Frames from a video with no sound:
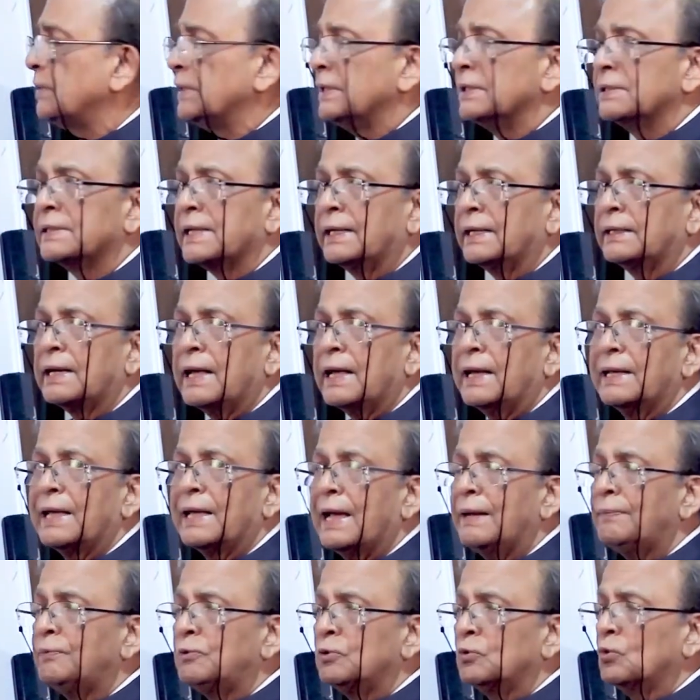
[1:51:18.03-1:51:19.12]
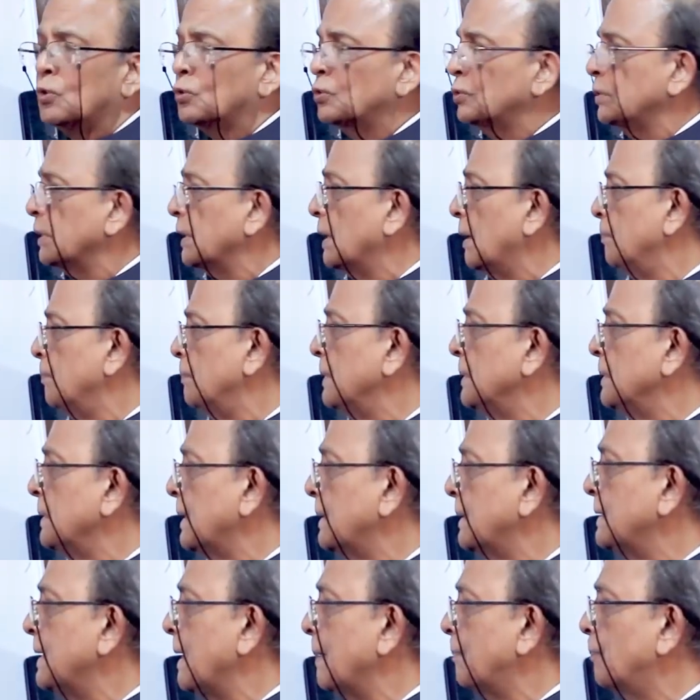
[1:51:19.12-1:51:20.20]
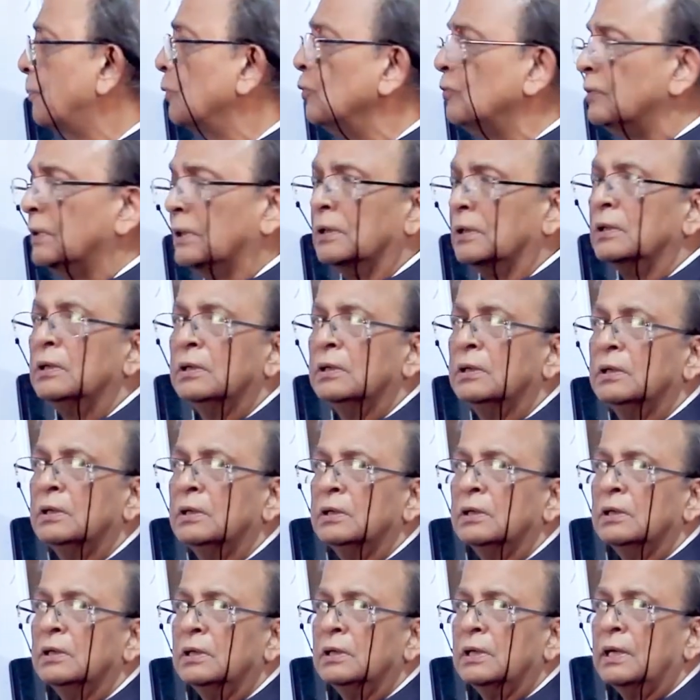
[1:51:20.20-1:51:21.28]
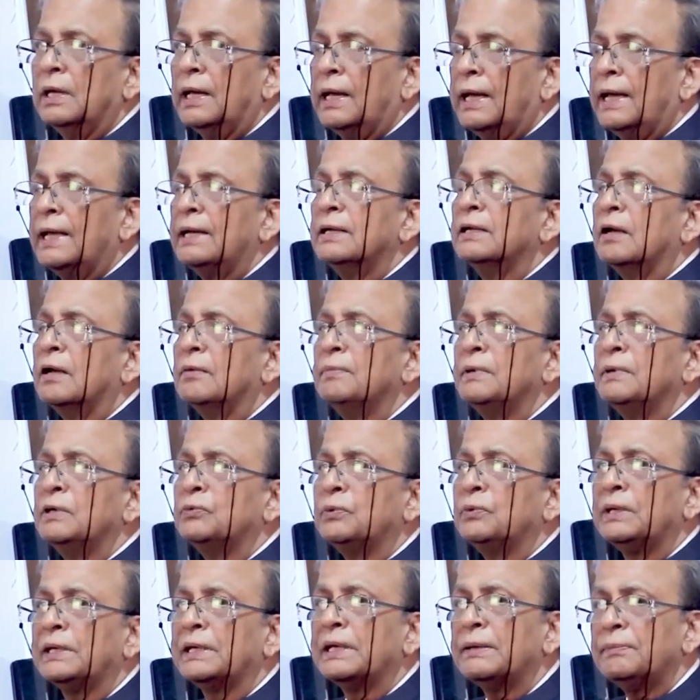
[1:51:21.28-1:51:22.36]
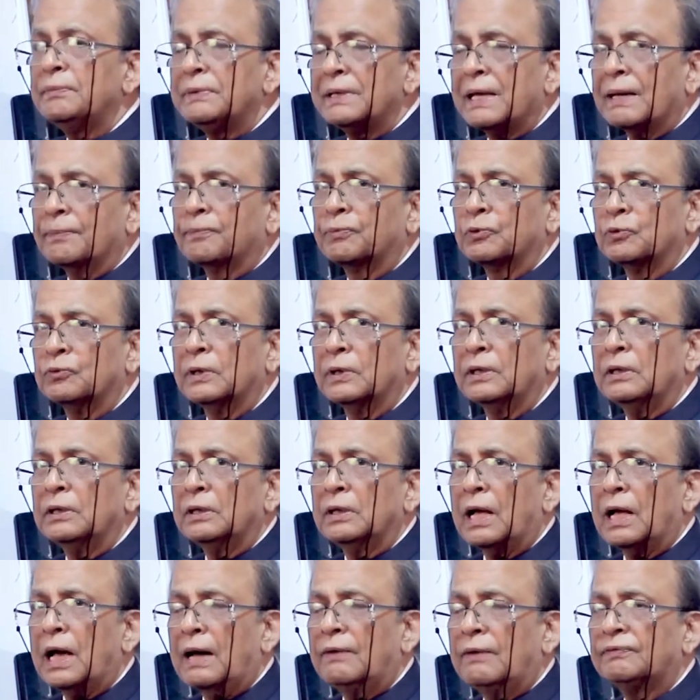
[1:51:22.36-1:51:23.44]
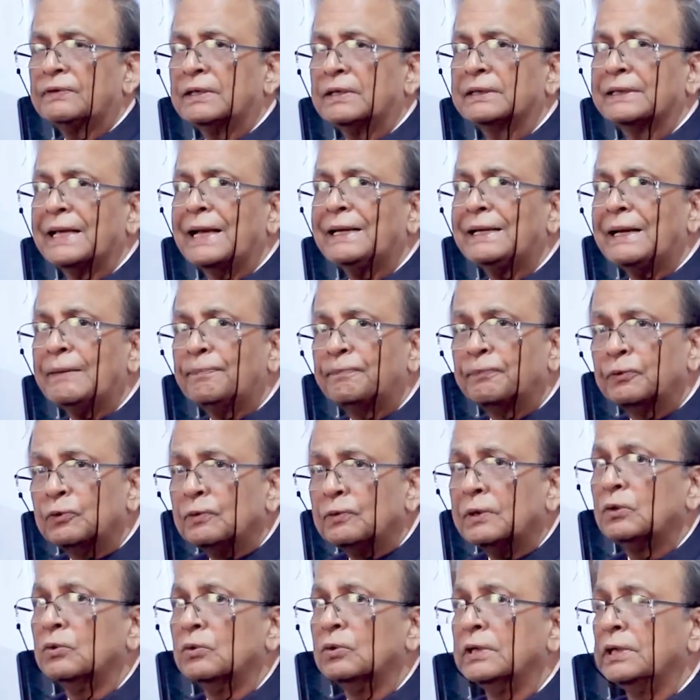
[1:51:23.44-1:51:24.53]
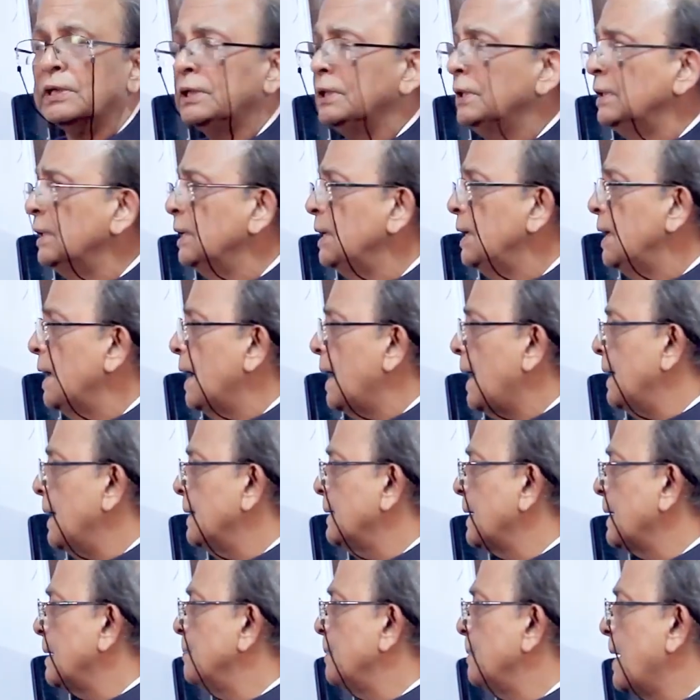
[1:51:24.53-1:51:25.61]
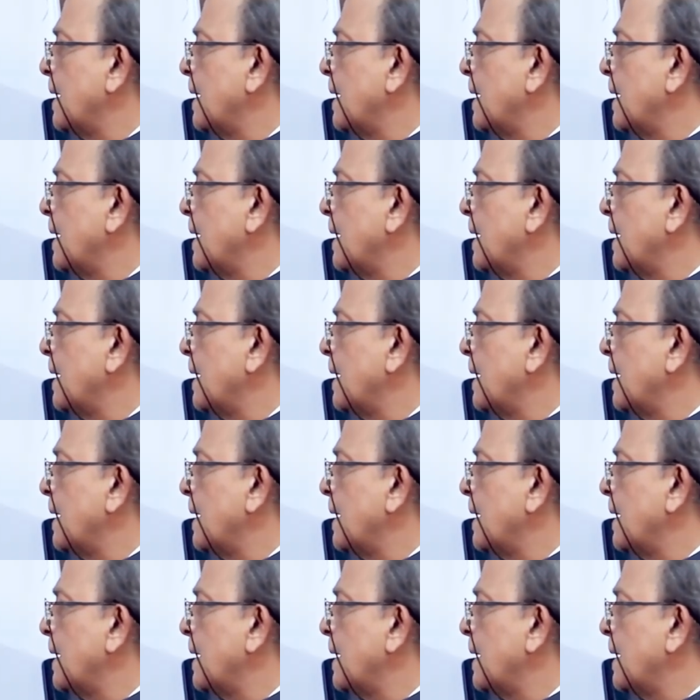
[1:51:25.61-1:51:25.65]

is that I have to go to the government, get the approval, and government will give the approval. After that approval only, I can be